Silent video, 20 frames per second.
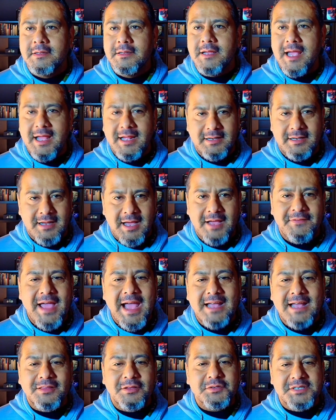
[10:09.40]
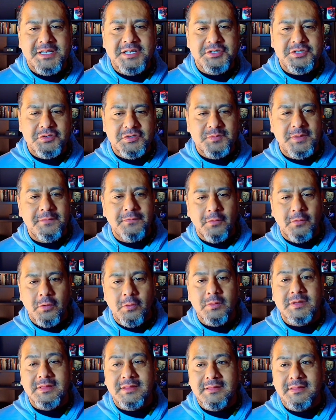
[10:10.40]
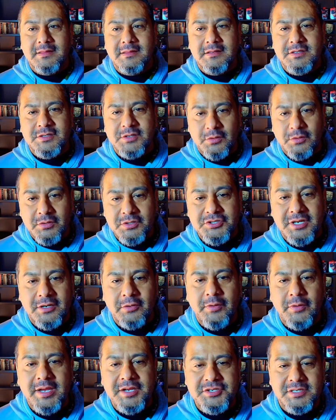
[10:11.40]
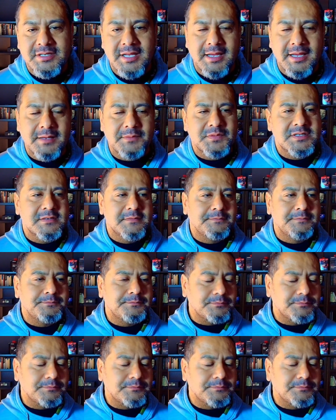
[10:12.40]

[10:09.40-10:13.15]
And I've had those issues before with certain generation types.